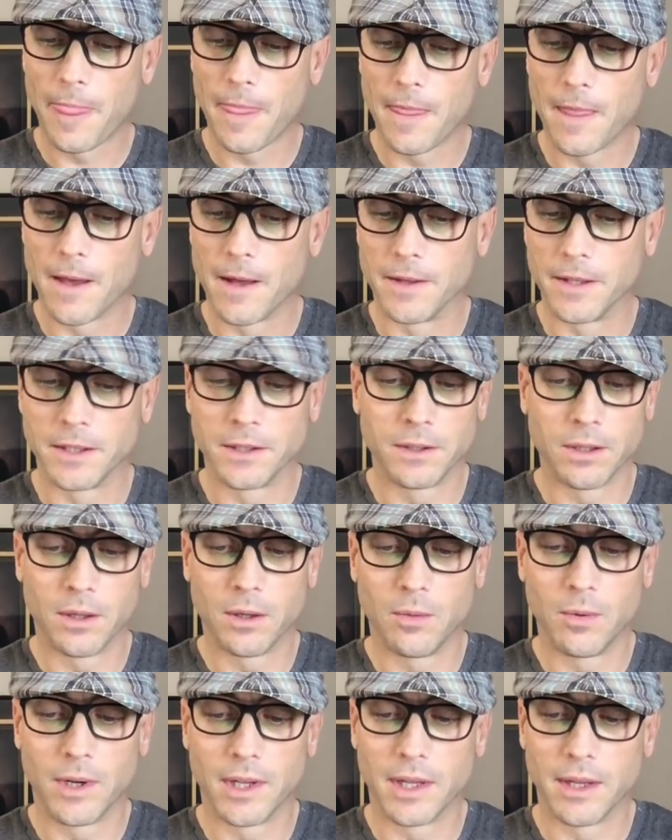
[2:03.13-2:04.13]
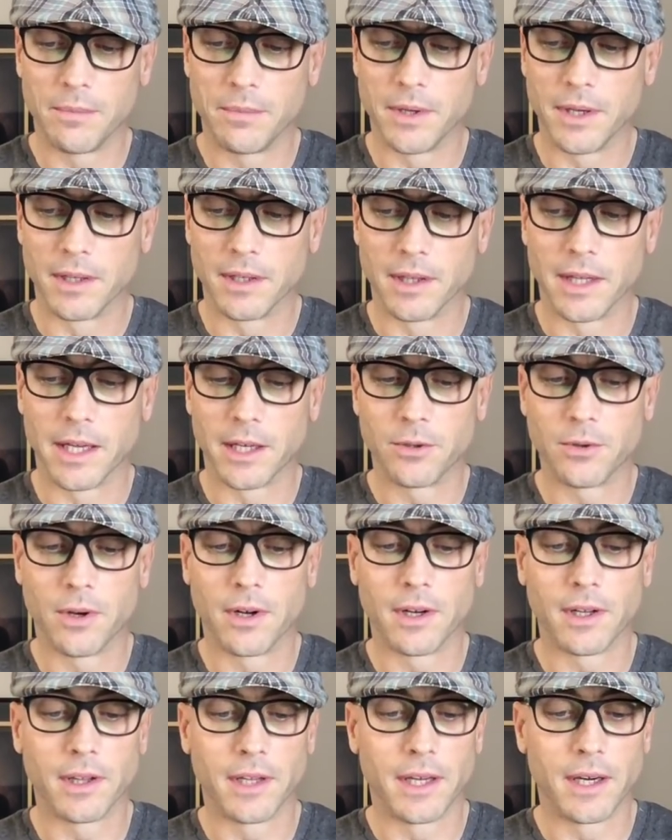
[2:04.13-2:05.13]
uh, this is all while I'm being
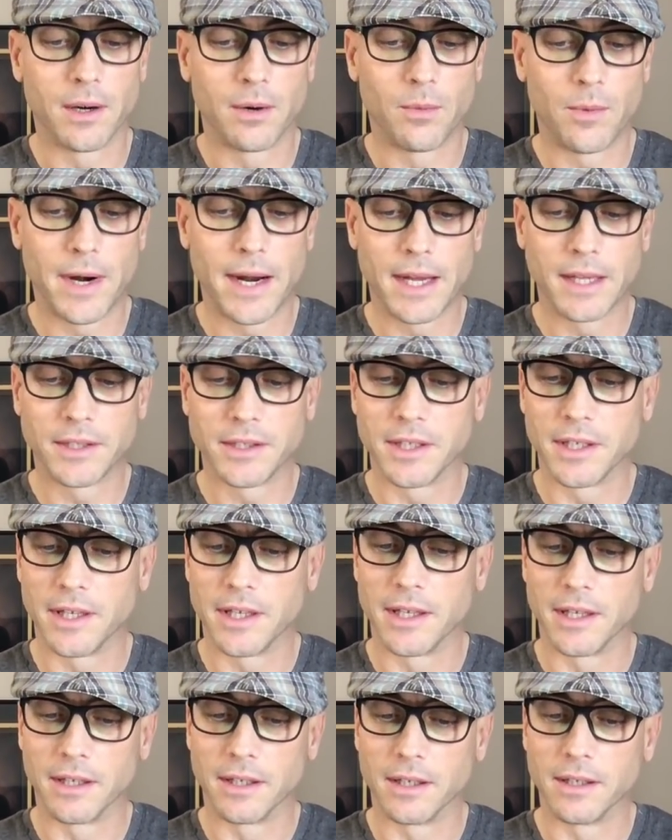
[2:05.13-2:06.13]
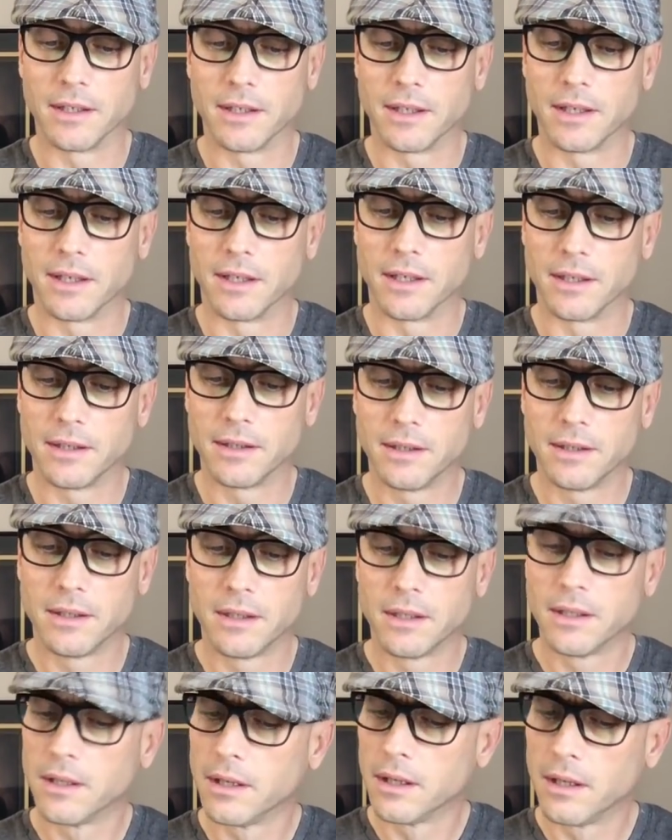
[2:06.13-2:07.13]
electronically harassed and getting uh,
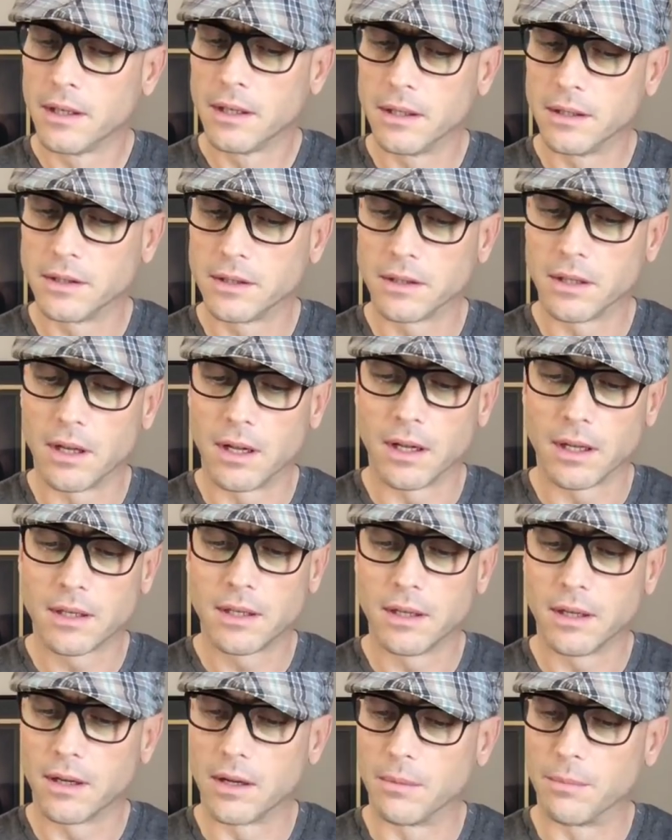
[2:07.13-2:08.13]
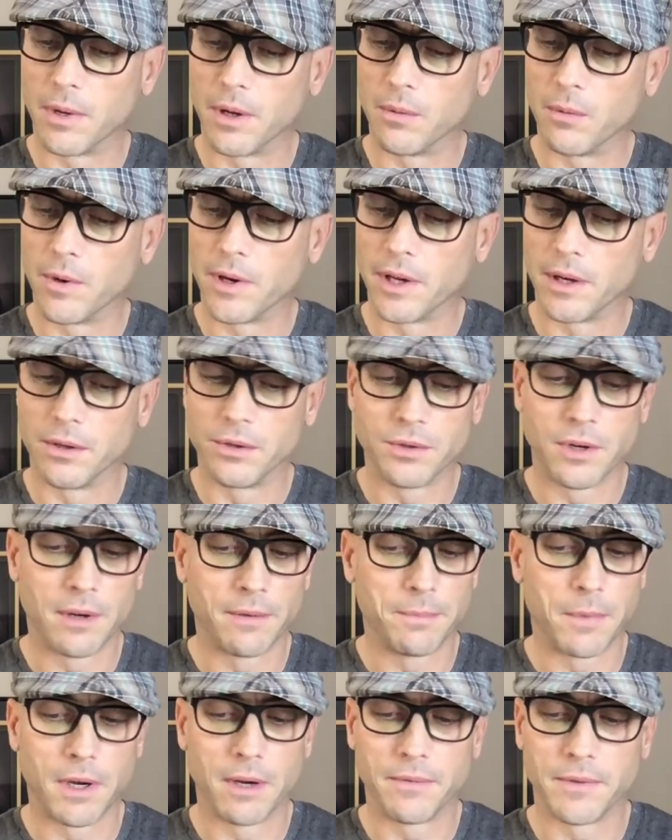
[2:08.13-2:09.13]
stalked on my way to
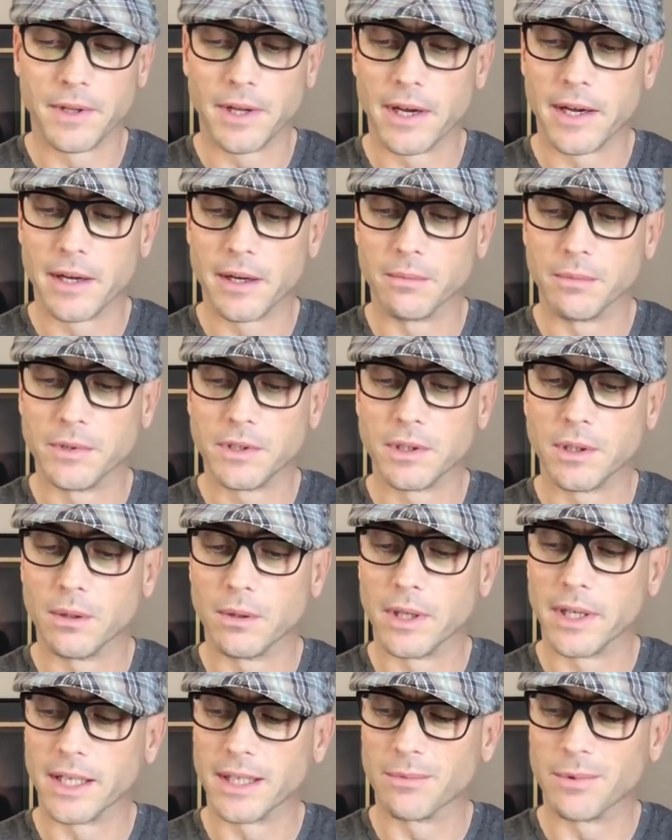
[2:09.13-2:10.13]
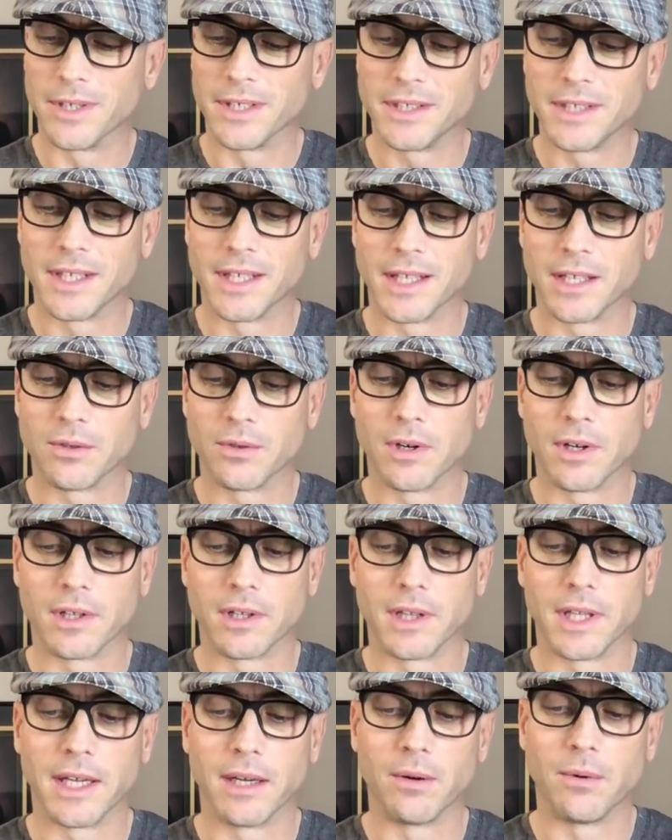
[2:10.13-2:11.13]
drop off the item. So, like when I say
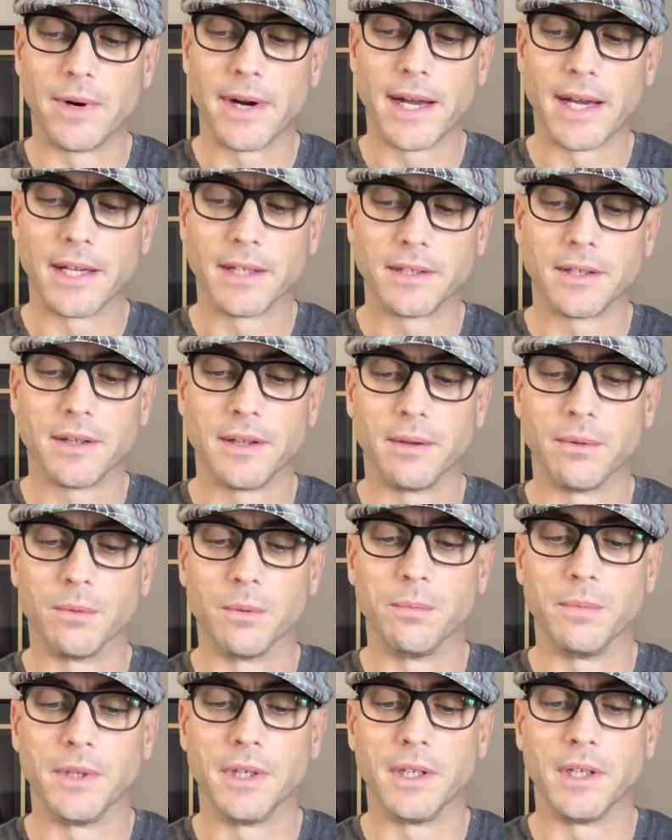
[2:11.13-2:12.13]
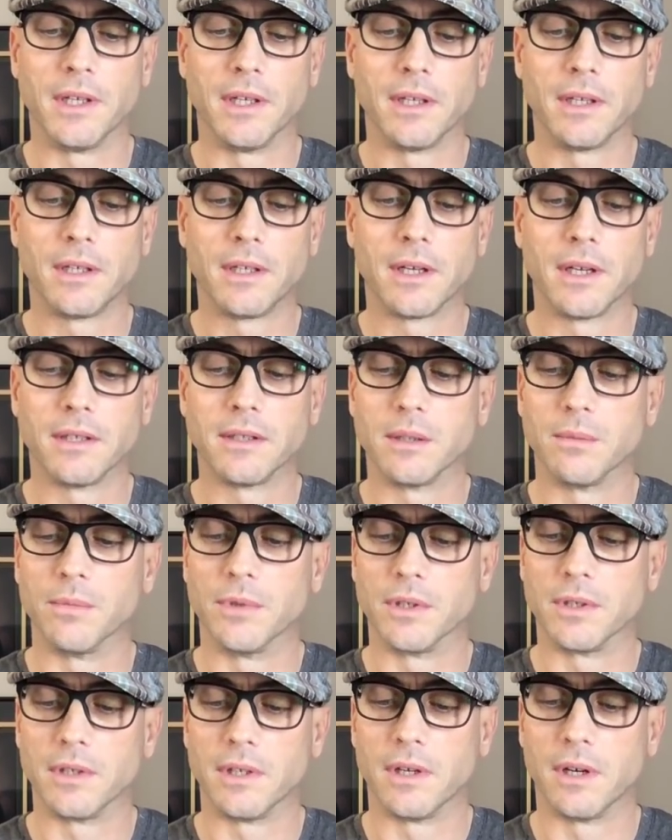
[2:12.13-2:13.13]
electronically harassed, there will be
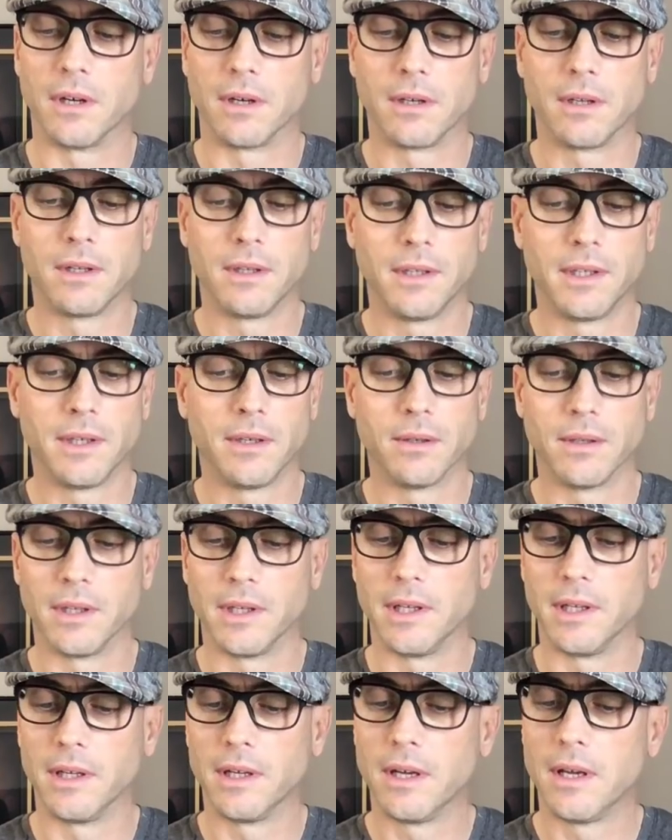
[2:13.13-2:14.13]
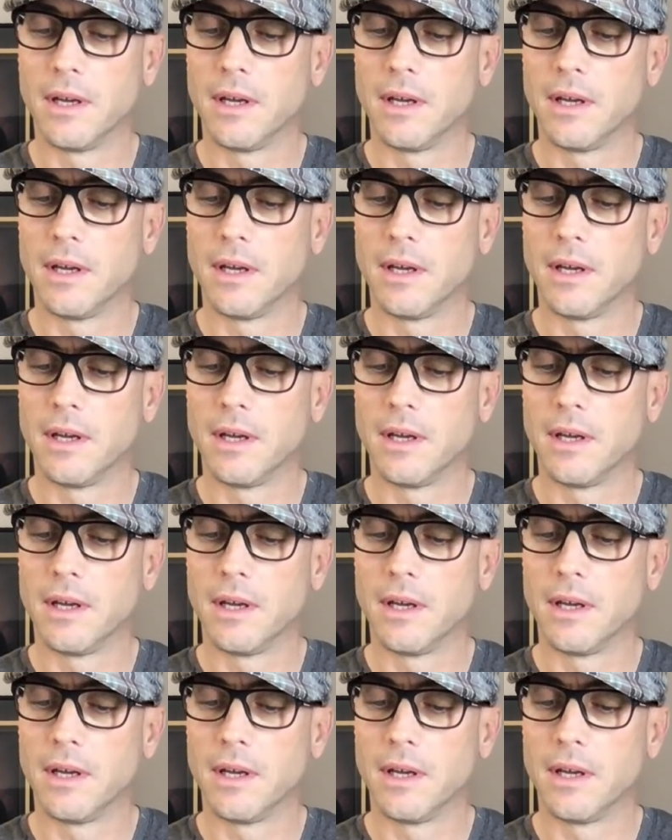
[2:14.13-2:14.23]
customers that are clearly